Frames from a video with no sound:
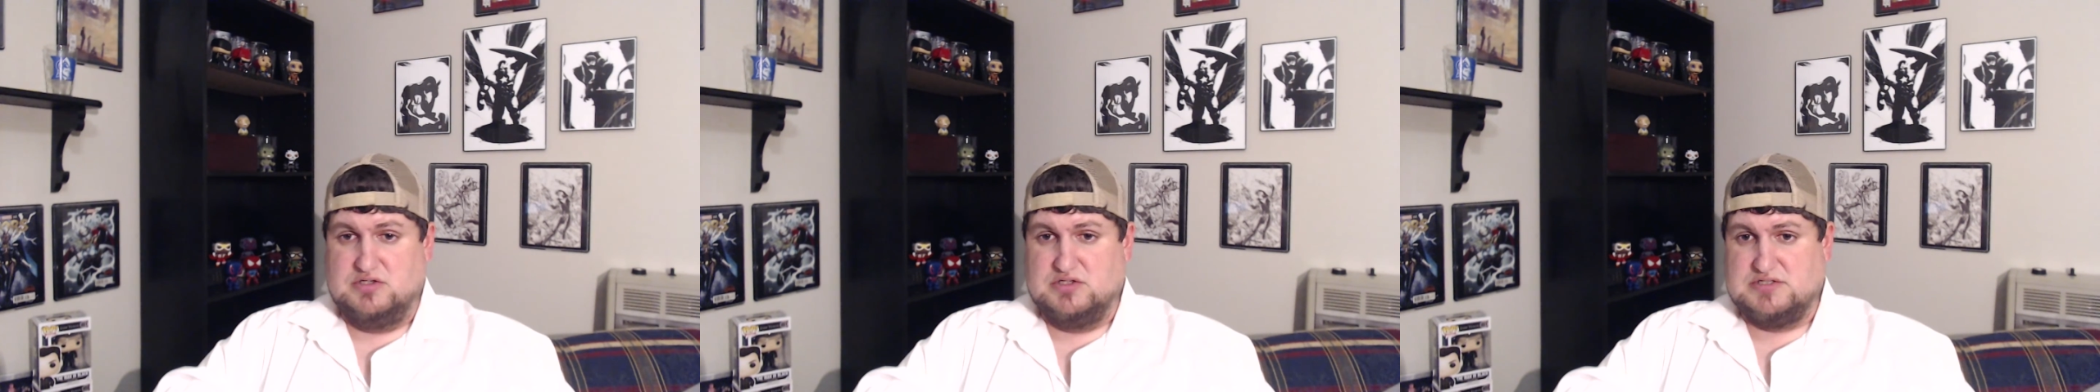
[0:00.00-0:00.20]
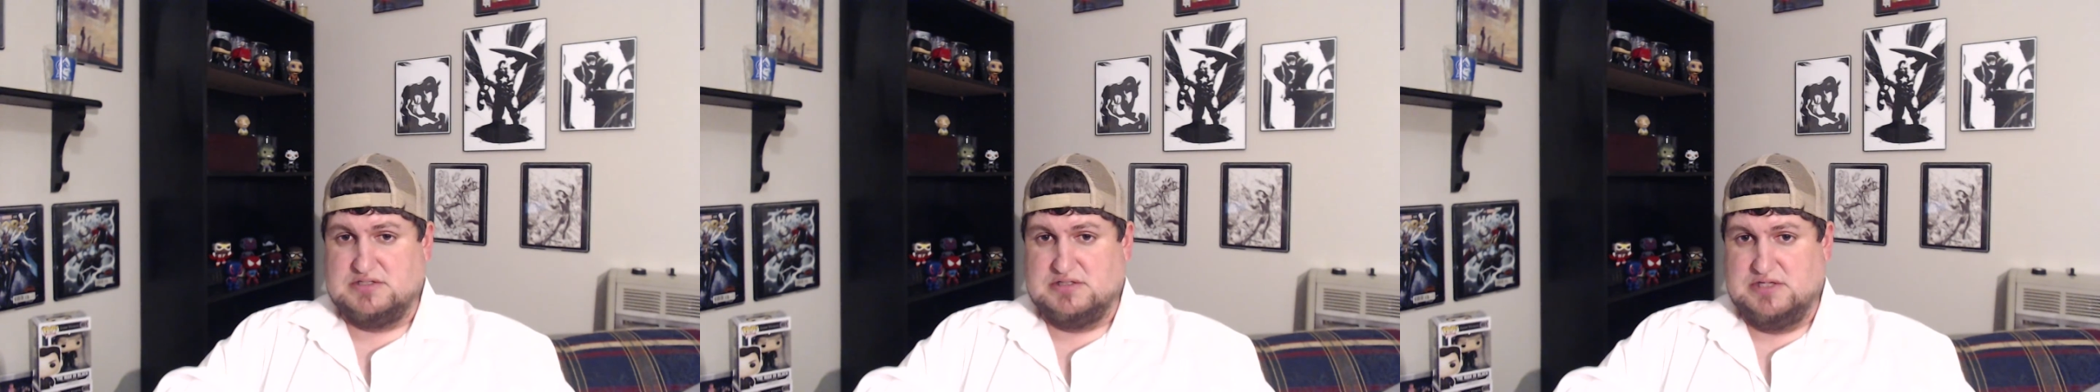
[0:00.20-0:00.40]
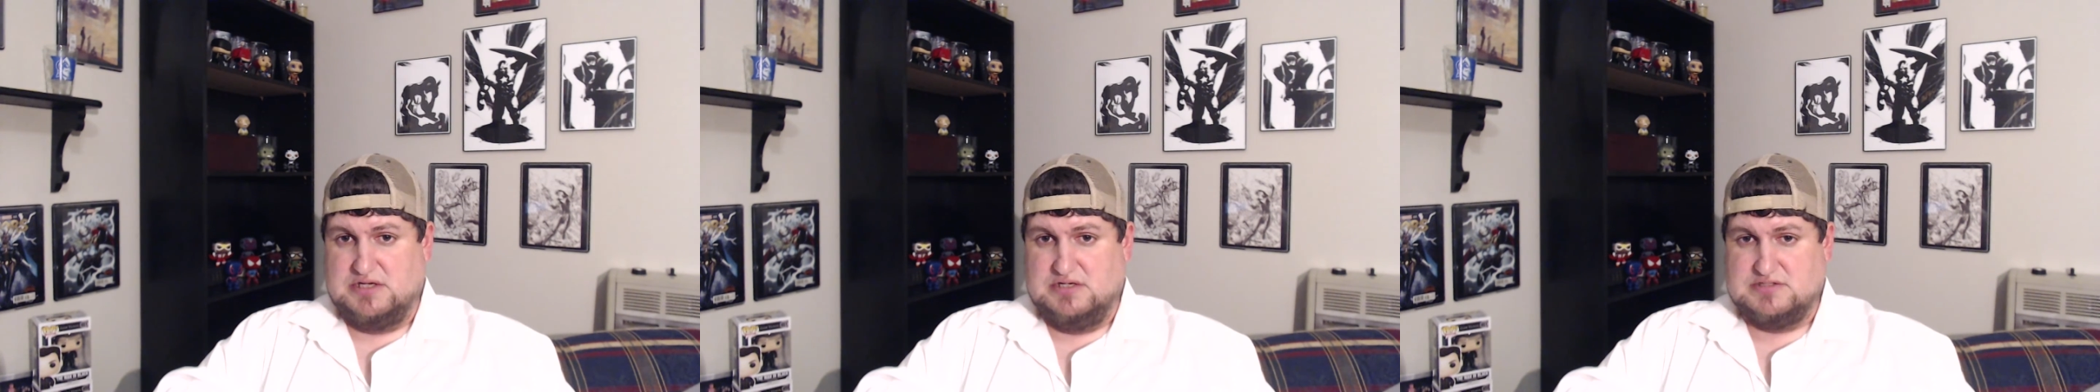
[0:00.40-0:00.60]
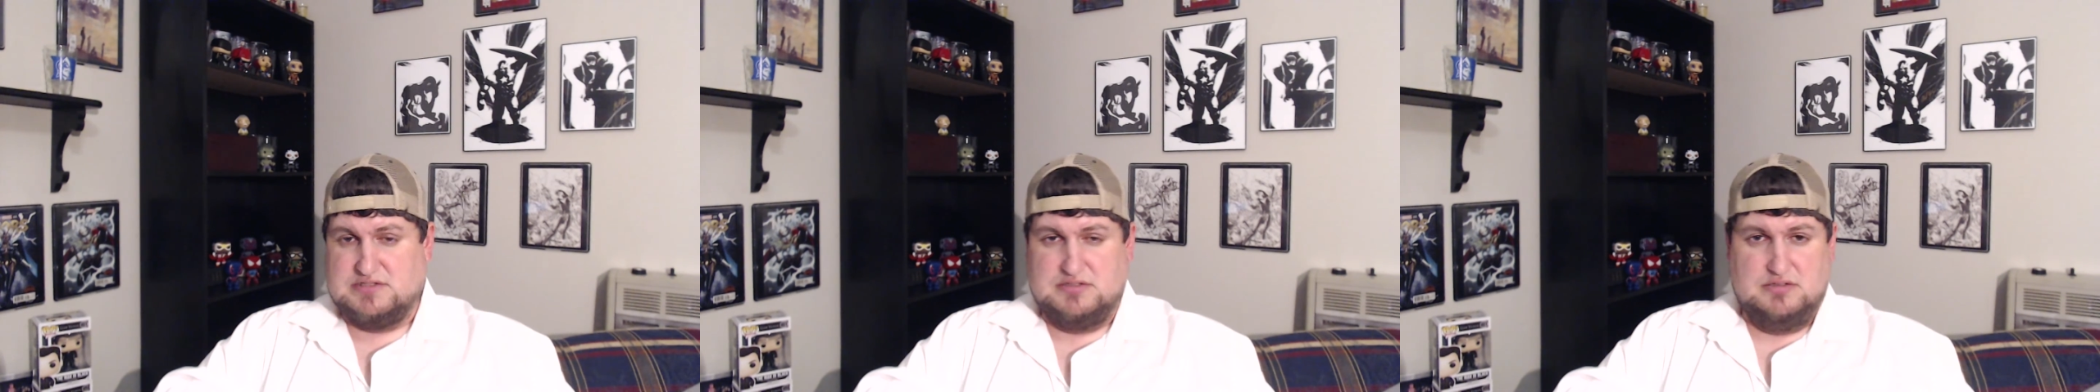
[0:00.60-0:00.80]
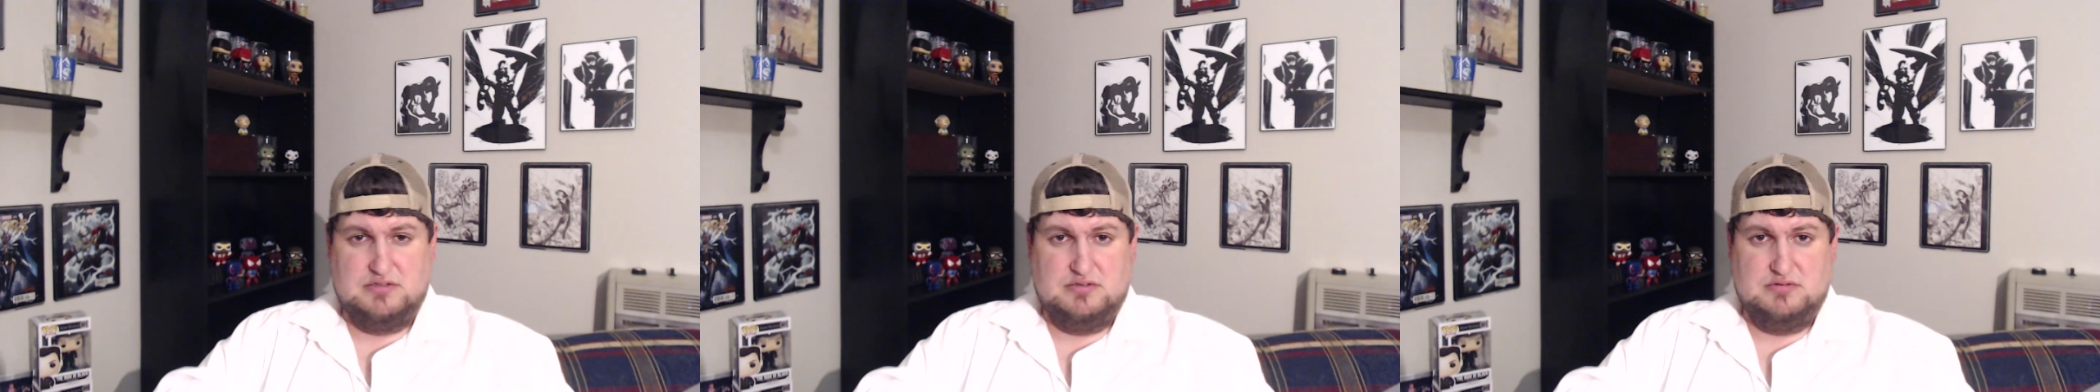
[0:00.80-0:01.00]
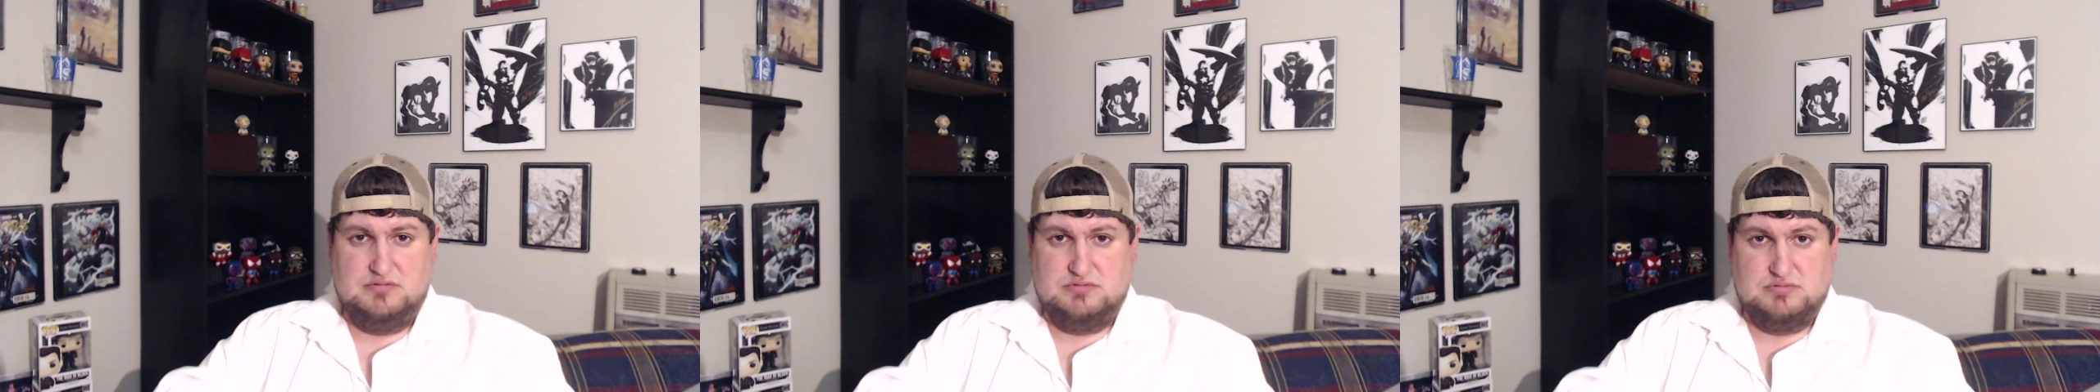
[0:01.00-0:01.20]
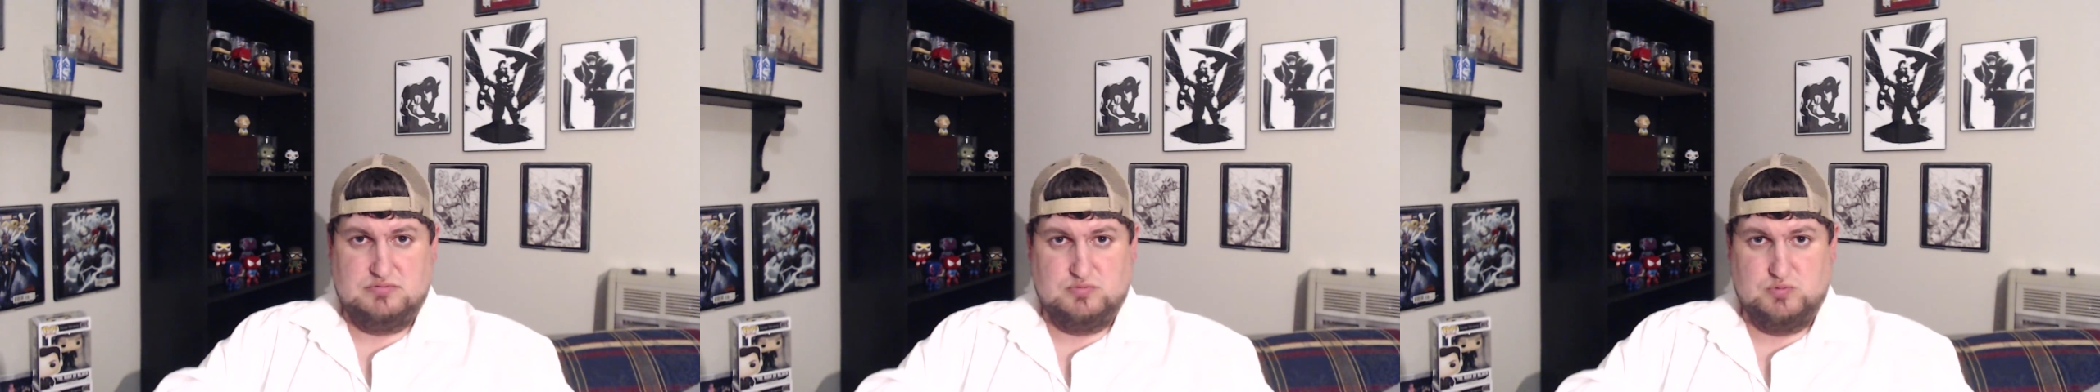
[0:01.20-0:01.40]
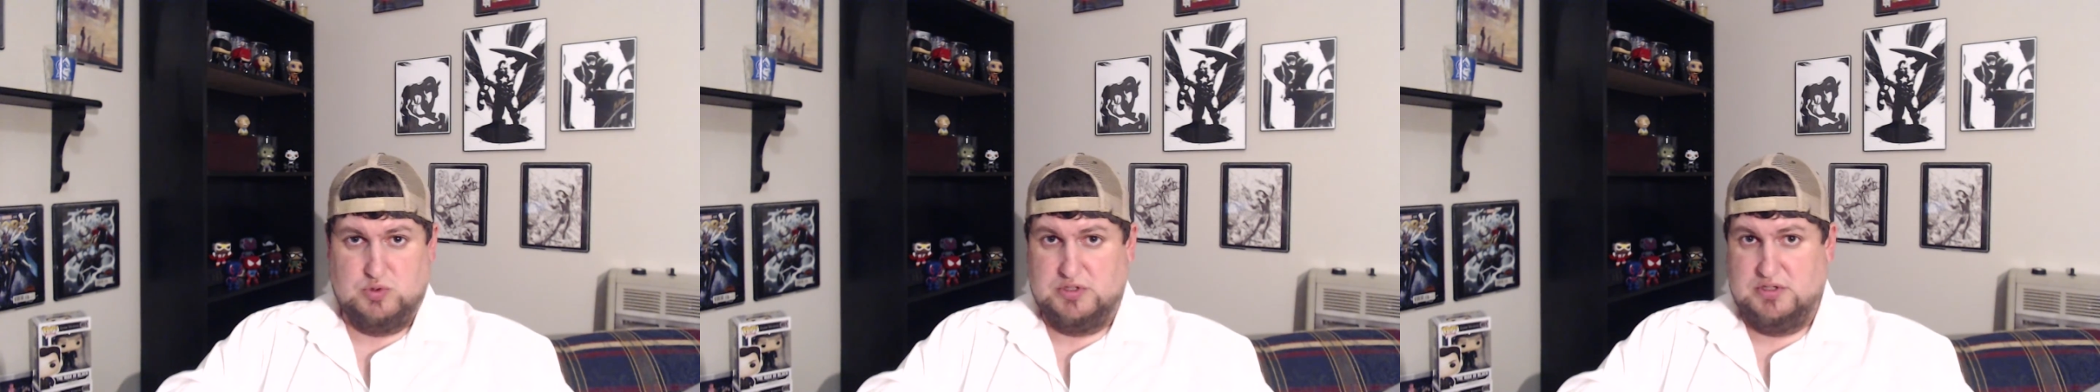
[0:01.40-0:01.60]
just let us know
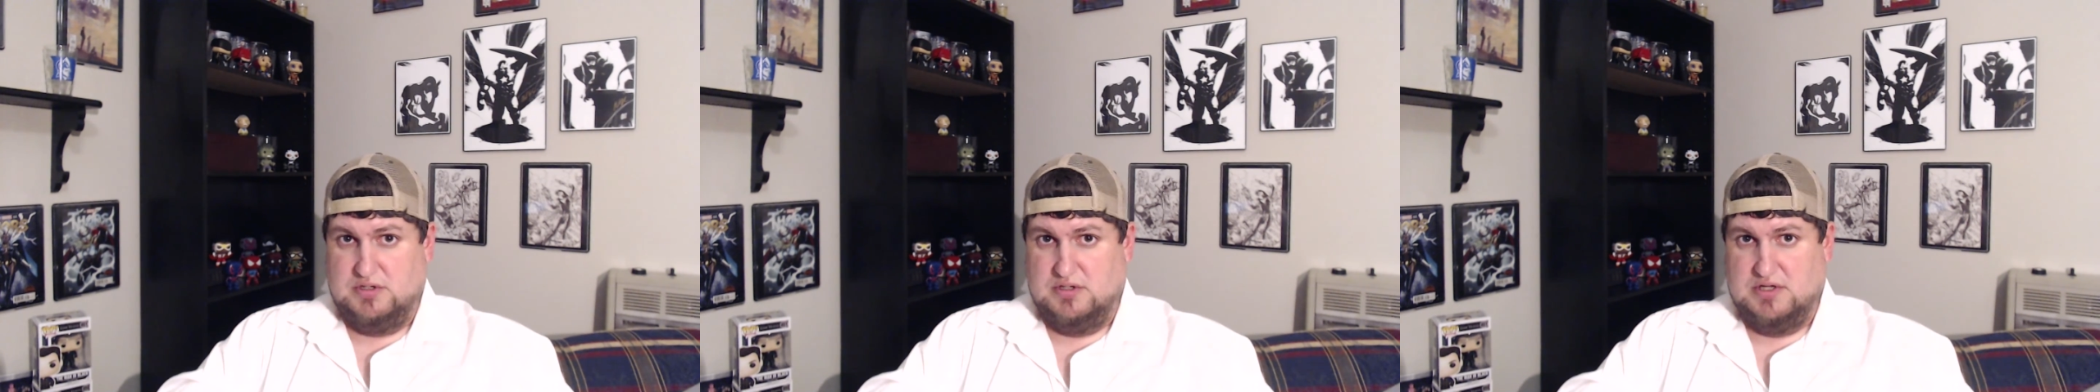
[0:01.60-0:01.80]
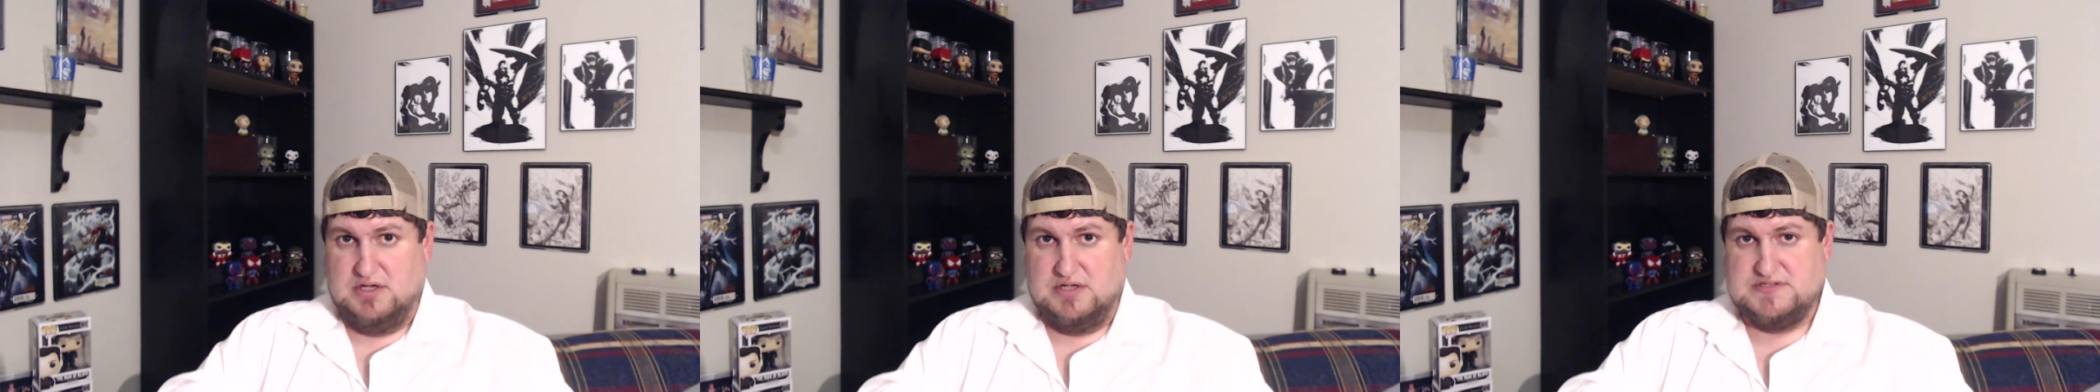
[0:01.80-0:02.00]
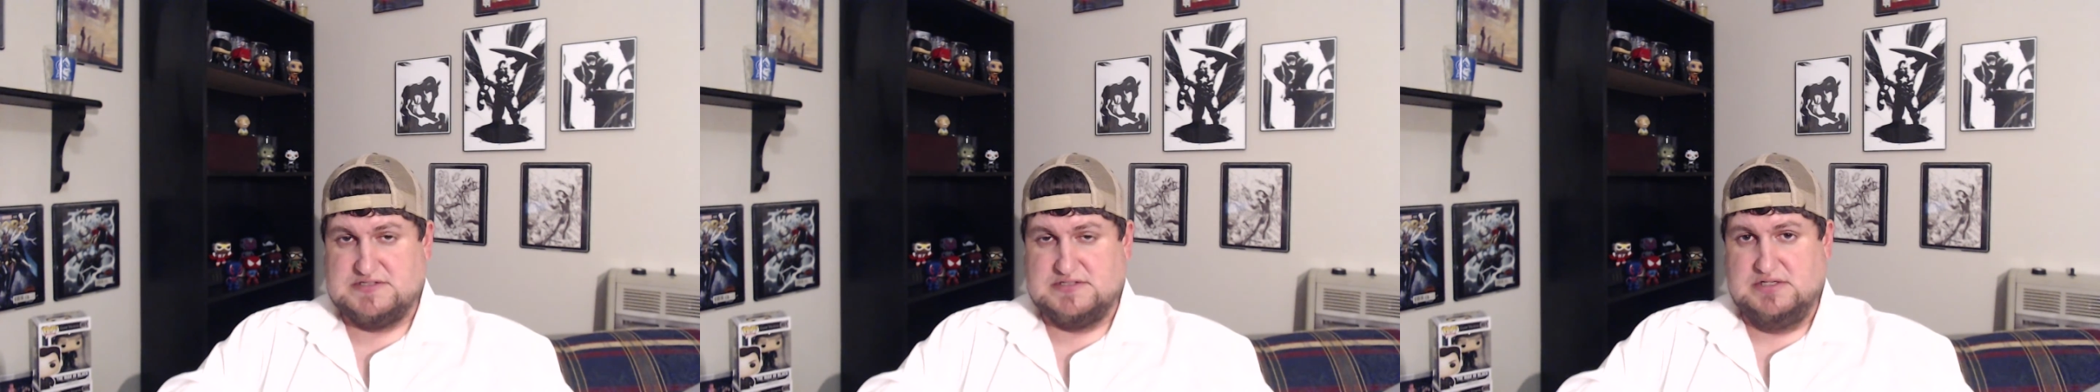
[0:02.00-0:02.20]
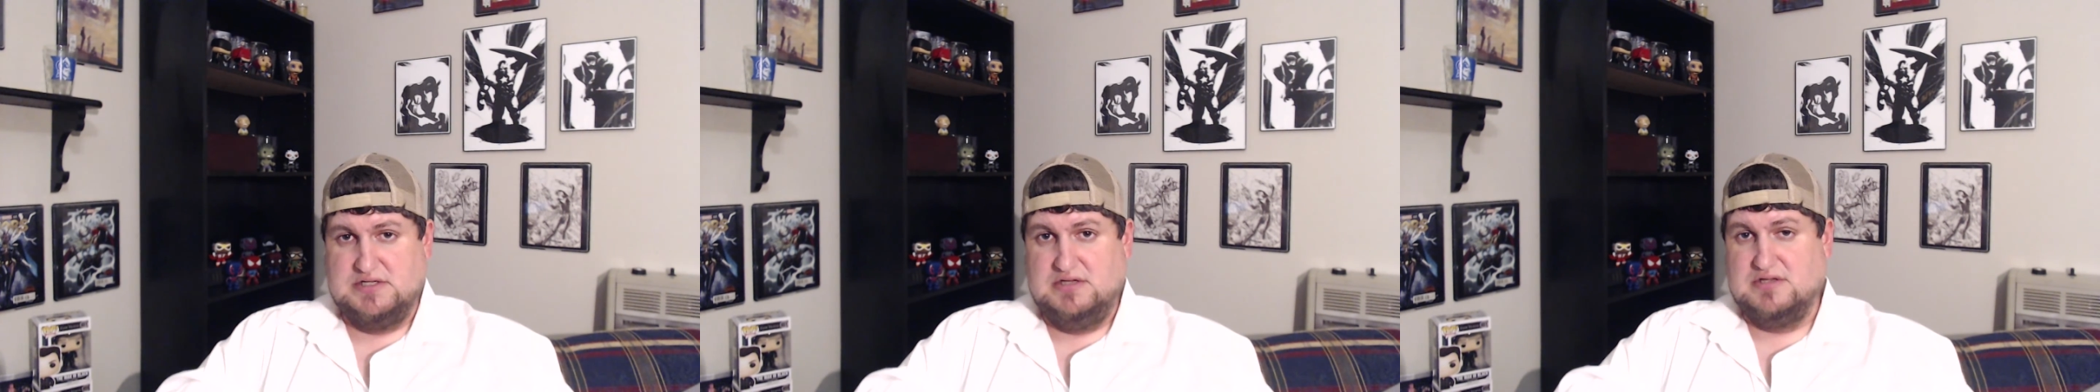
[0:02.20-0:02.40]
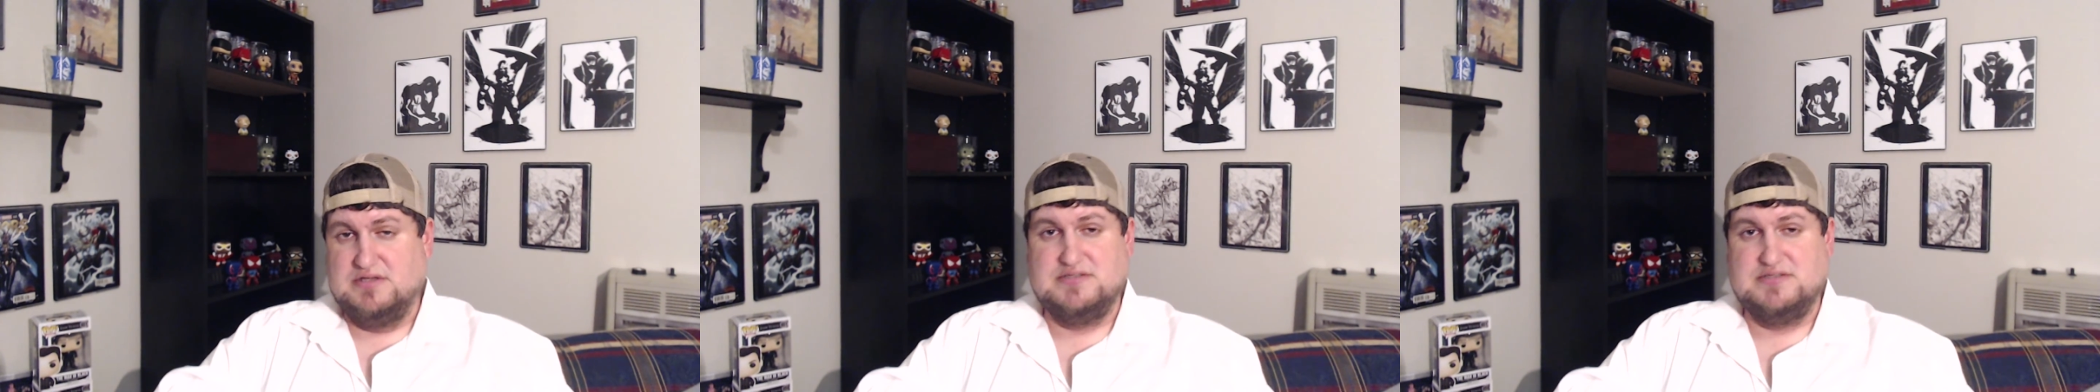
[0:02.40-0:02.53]
what you guys think.